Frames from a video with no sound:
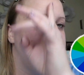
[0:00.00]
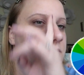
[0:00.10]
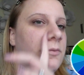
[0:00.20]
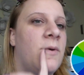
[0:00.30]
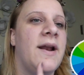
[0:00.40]
to
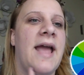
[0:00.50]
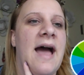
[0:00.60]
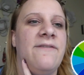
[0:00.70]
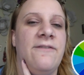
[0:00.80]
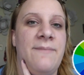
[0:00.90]
do one
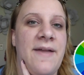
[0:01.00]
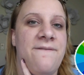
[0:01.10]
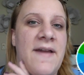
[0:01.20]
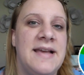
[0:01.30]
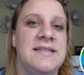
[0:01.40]
half of my
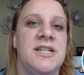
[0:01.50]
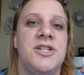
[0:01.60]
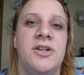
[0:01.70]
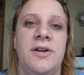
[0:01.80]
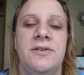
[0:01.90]
face to
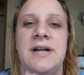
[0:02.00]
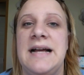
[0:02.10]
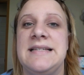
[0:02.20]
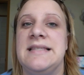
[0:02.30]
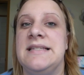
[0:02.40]
show you
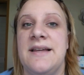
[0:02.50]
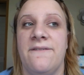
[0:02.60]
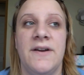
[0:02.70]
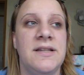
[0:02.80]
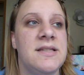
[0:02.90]
guys the
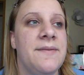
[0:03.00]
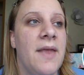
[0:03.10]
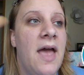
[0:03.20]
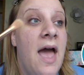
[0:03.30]
difference,